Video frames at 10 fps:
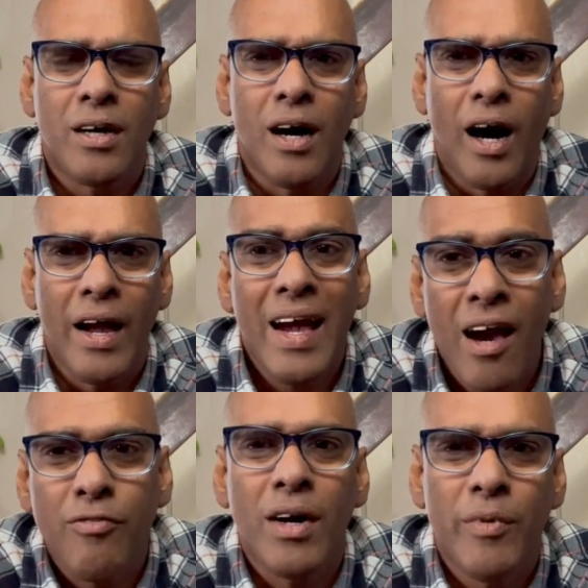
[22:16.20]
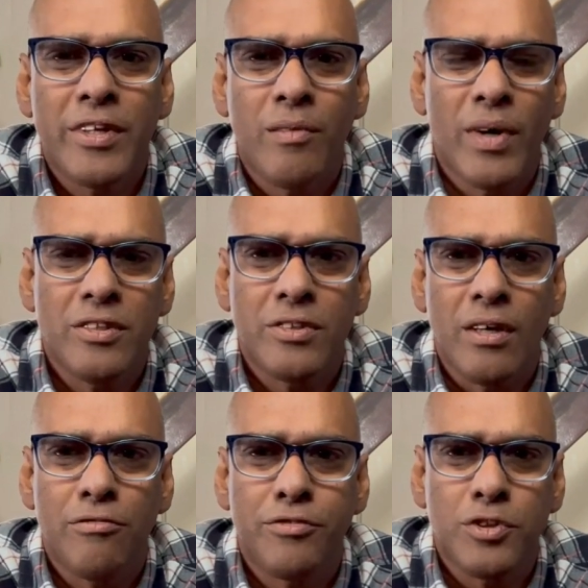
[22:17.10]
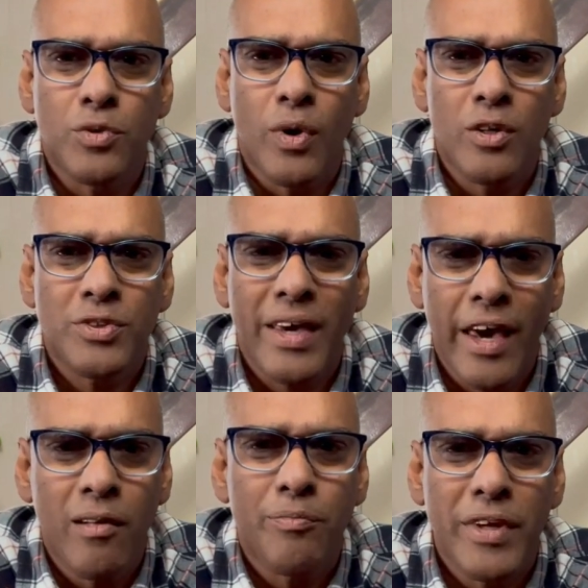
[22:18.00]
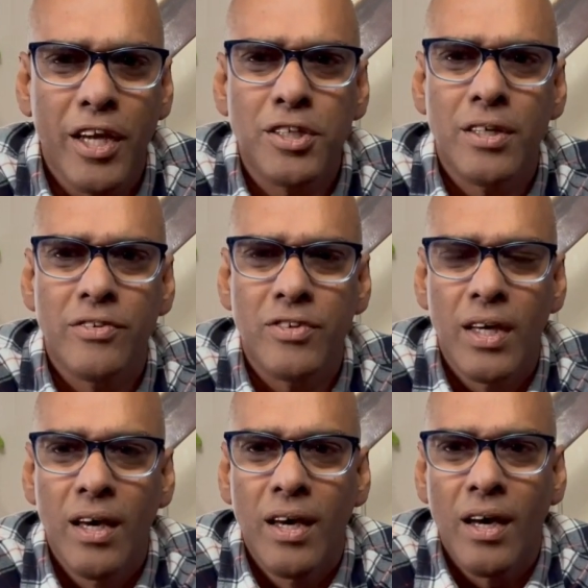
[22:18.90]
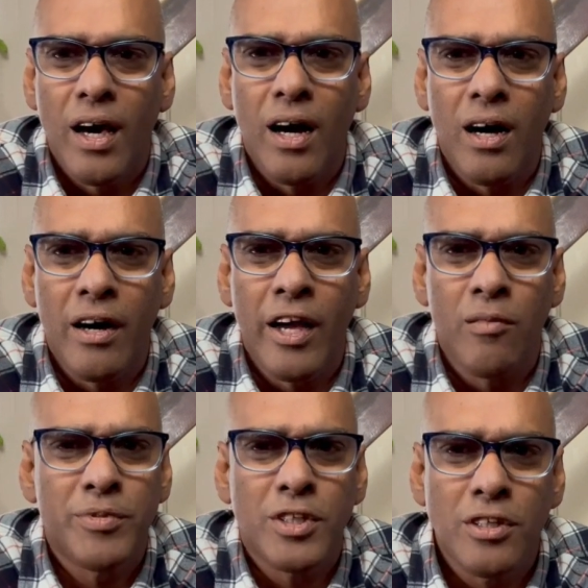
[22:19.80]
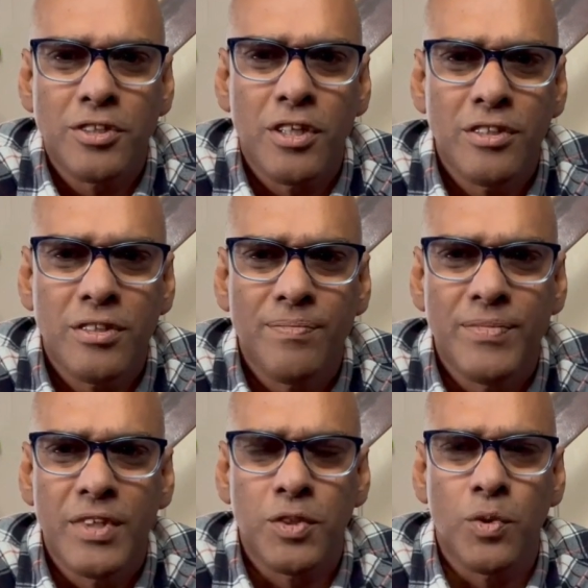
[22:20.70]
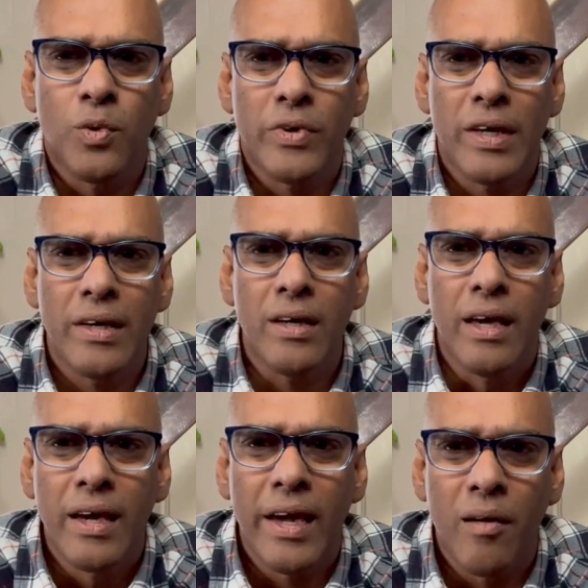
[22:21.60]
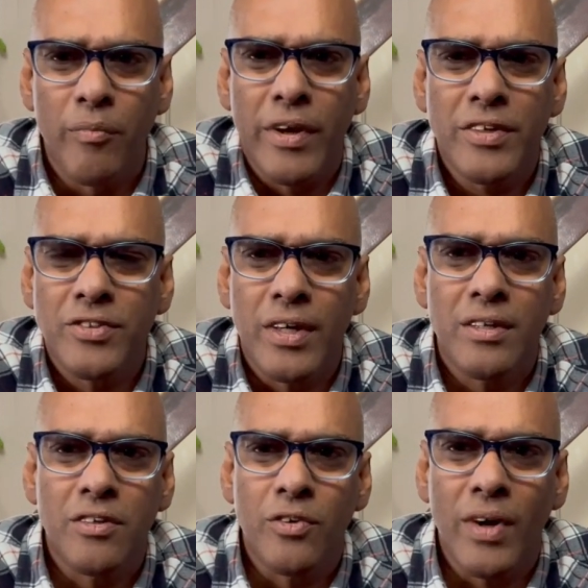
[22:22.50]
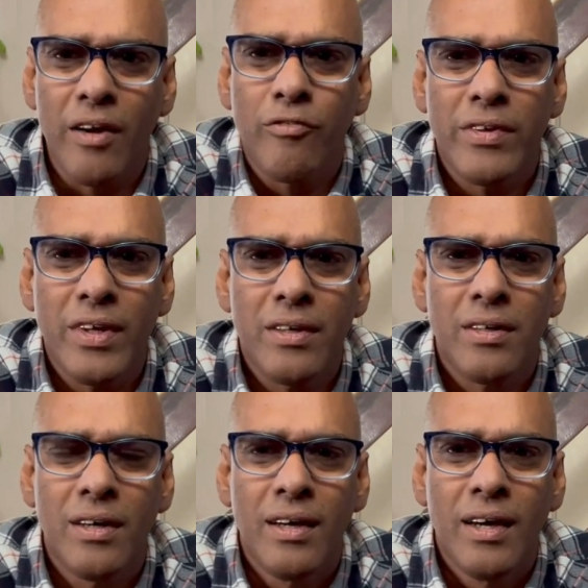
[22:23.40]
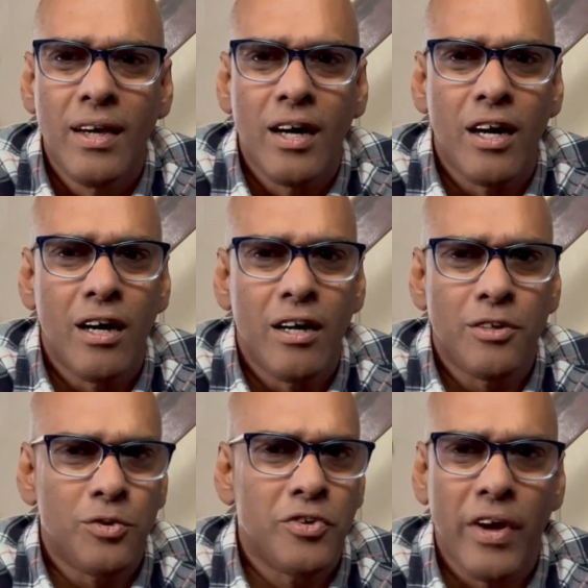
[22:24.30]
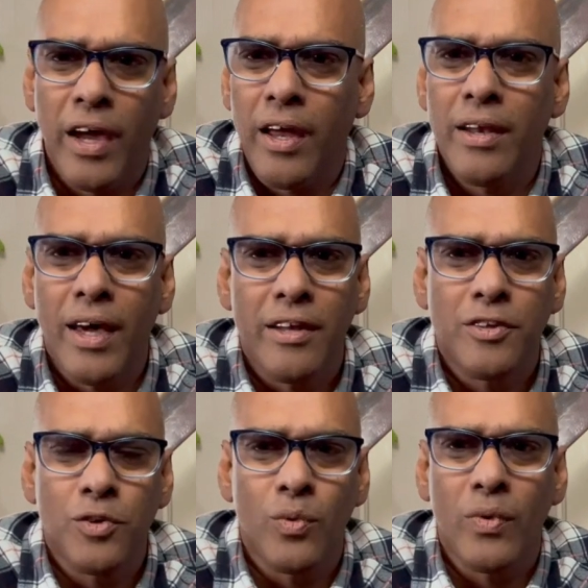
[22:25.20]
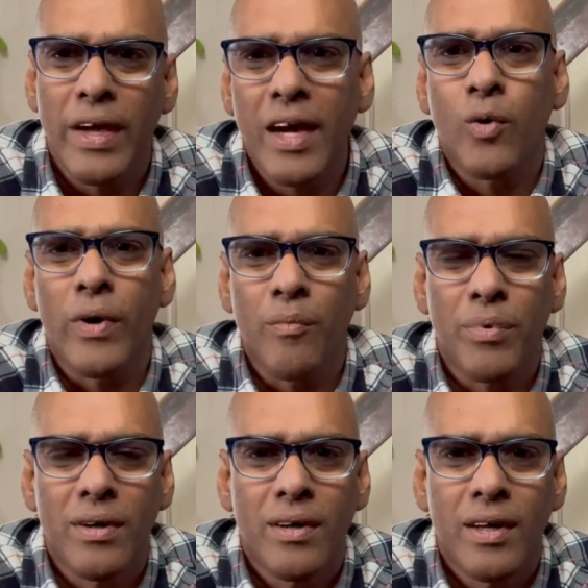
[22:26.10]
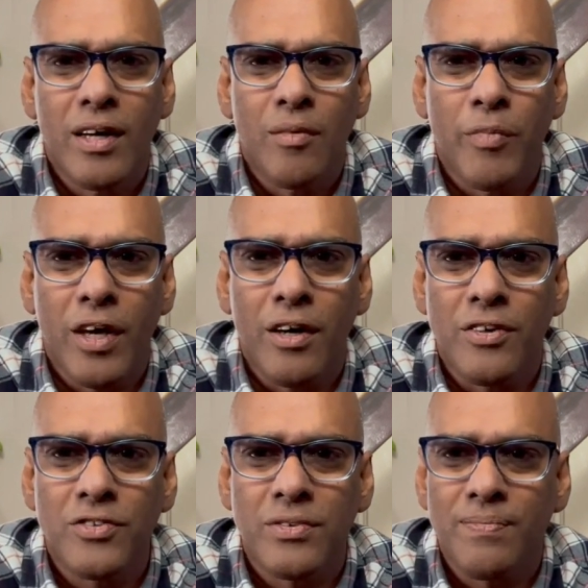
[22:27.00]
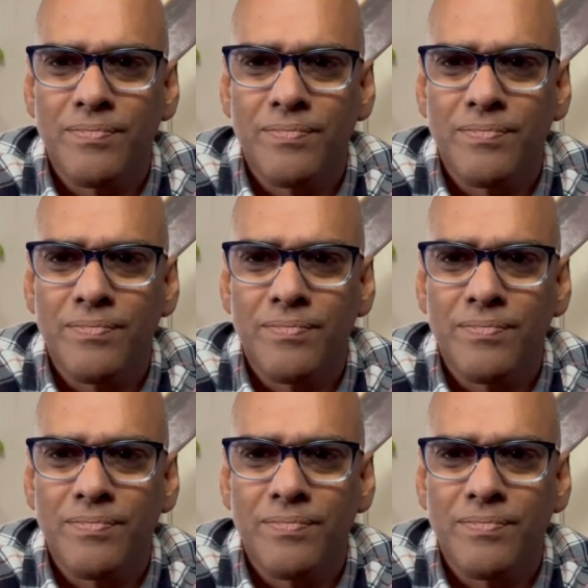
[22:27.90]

I have committed myself to also help nations, help churches to really embrace it, to run with it, to train and to equip. Because